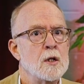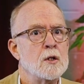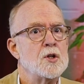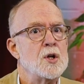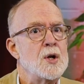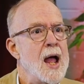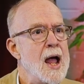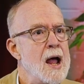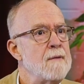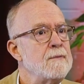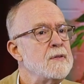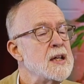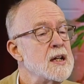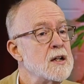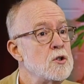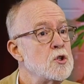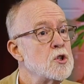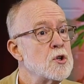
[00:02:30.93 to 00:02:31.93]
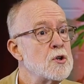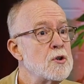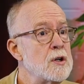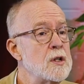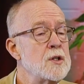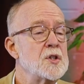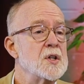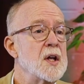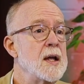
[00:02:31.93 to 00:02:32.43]
to have the
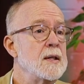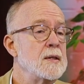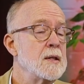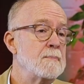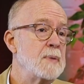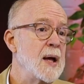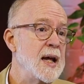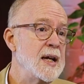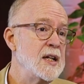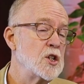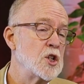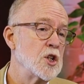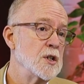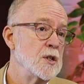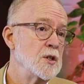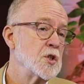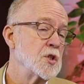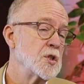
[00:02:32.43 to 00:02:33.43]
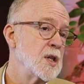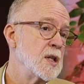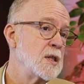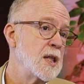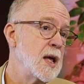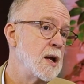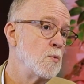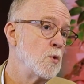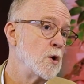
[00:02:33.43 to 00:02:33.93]
endurance and the patience
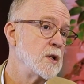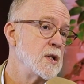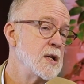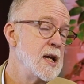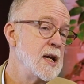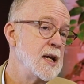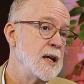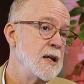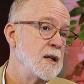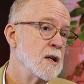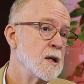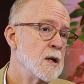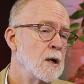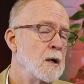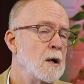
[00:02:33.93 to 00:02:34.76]
that they would need.